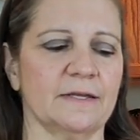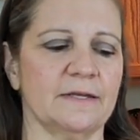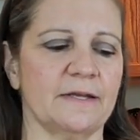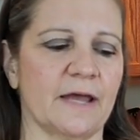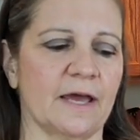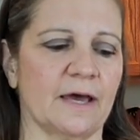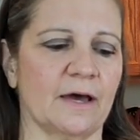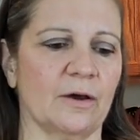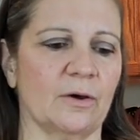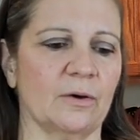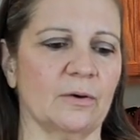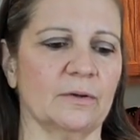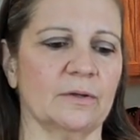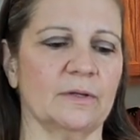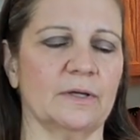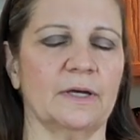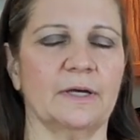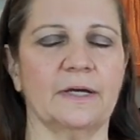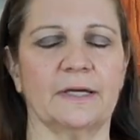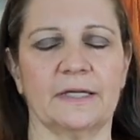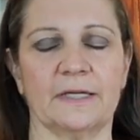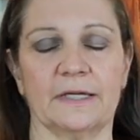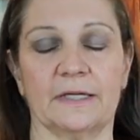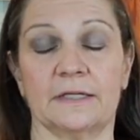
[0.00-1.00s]
Now,
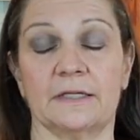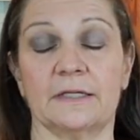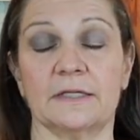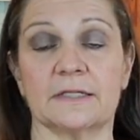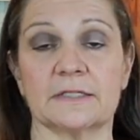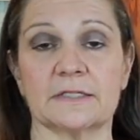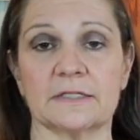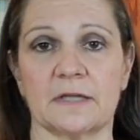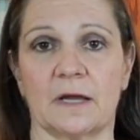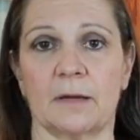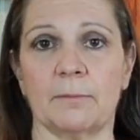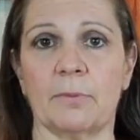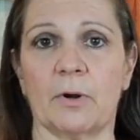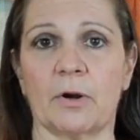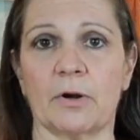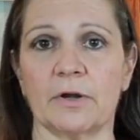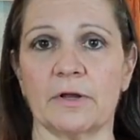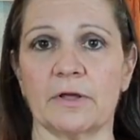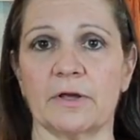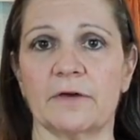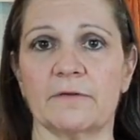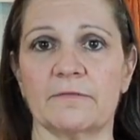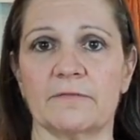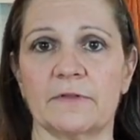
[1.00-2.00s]
again, it's not
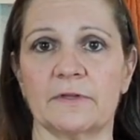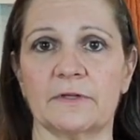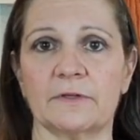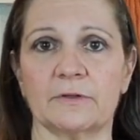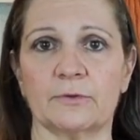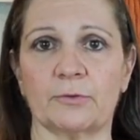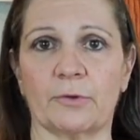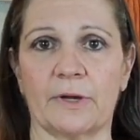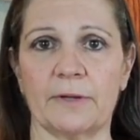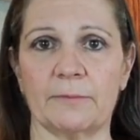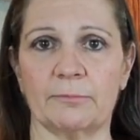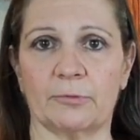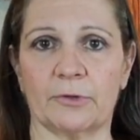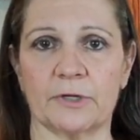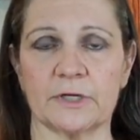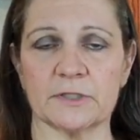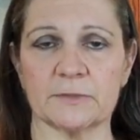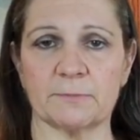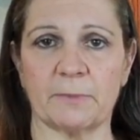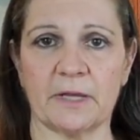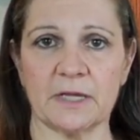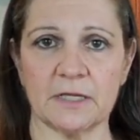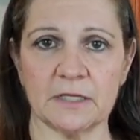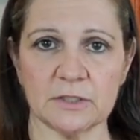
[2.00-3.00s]
part of the Great
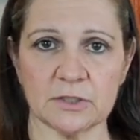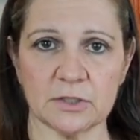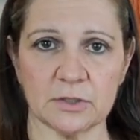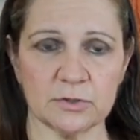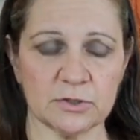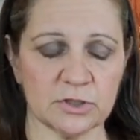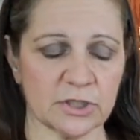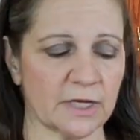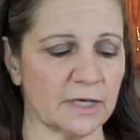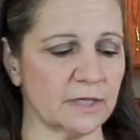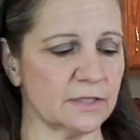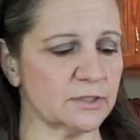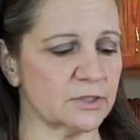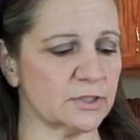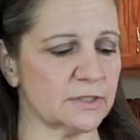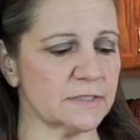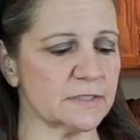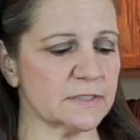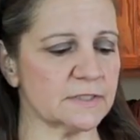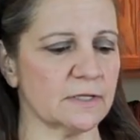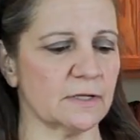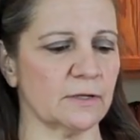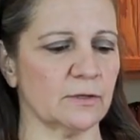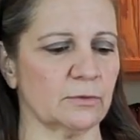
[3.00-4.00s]
British Baking Show
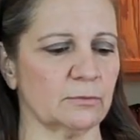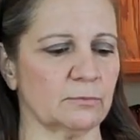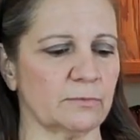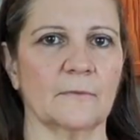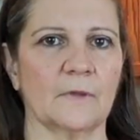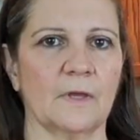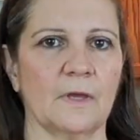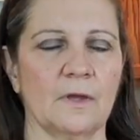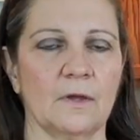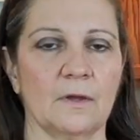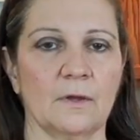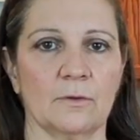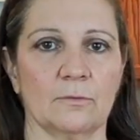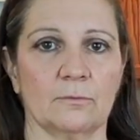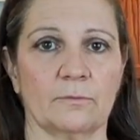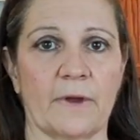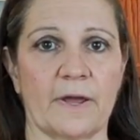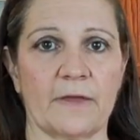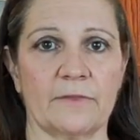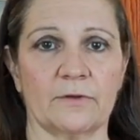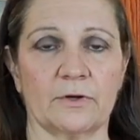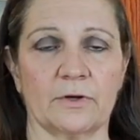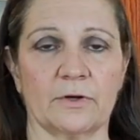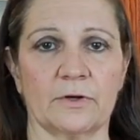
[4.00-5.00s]
challenges.
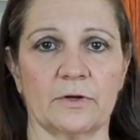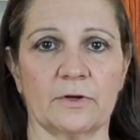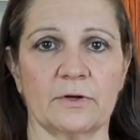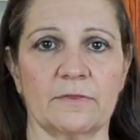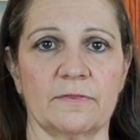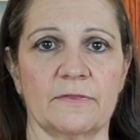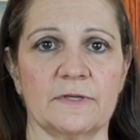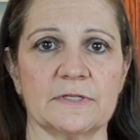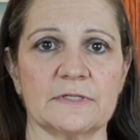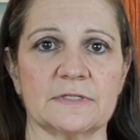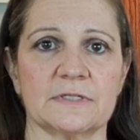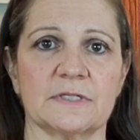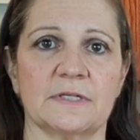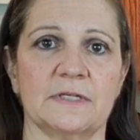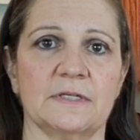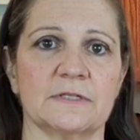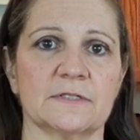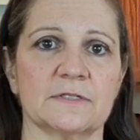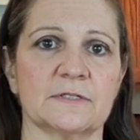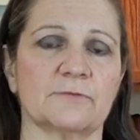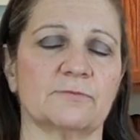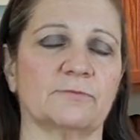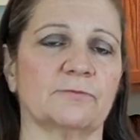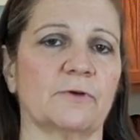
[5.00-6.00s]
Rather, this
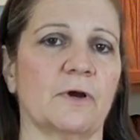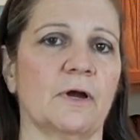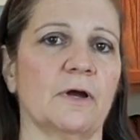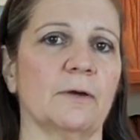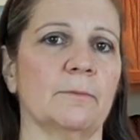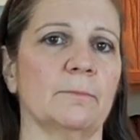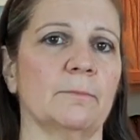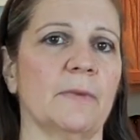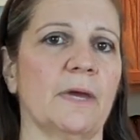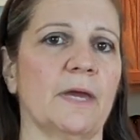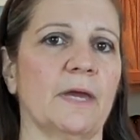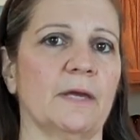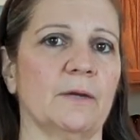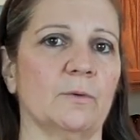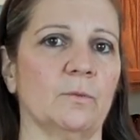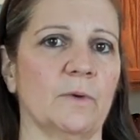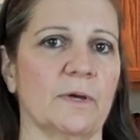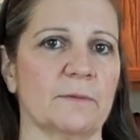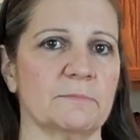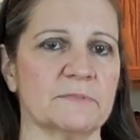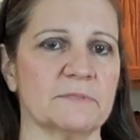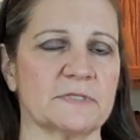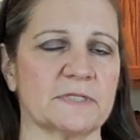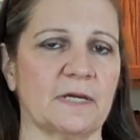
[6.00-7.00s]
is from a
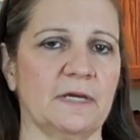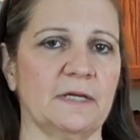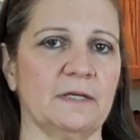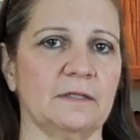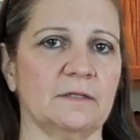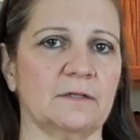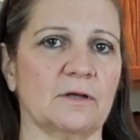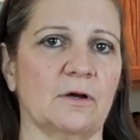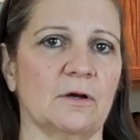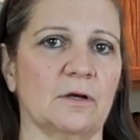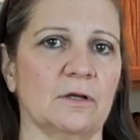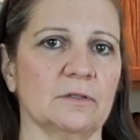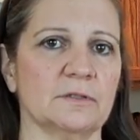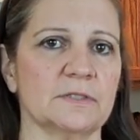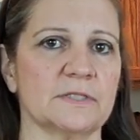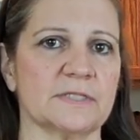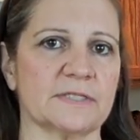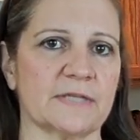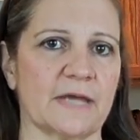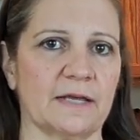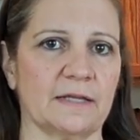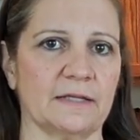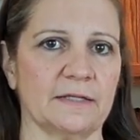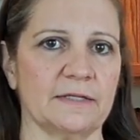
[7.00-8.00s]
website called
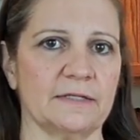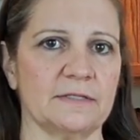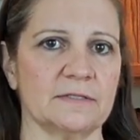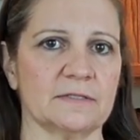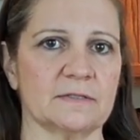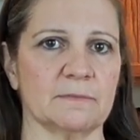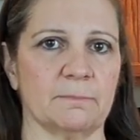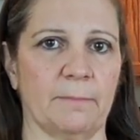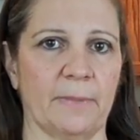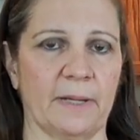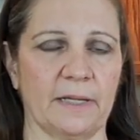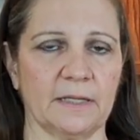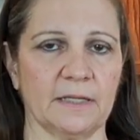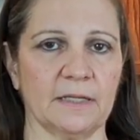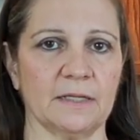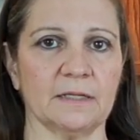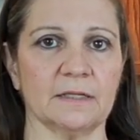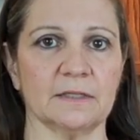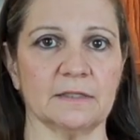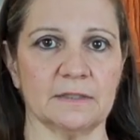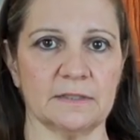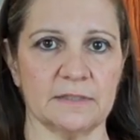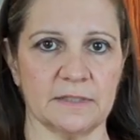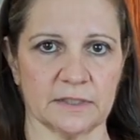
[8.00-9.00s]
Sally's
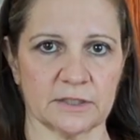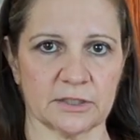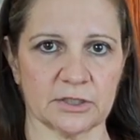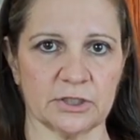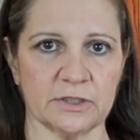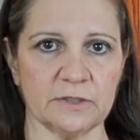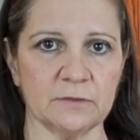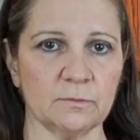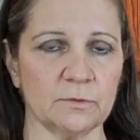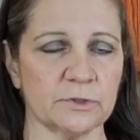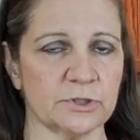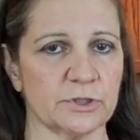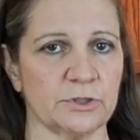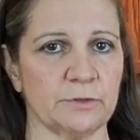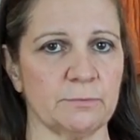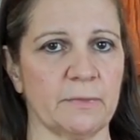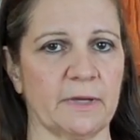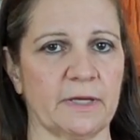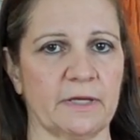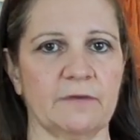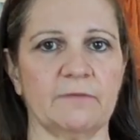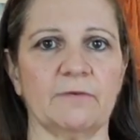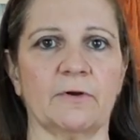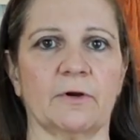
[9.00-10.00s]
Baking Addiction, which you
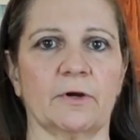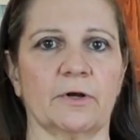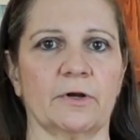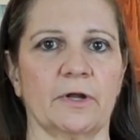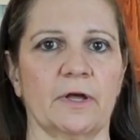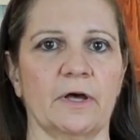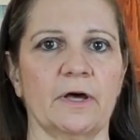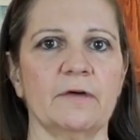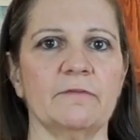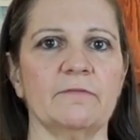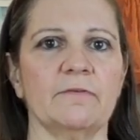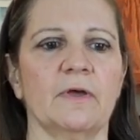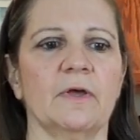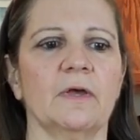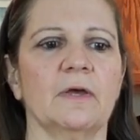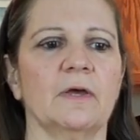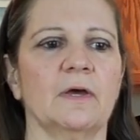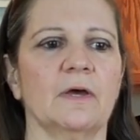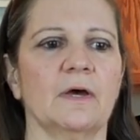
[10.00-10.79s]
may have heard of.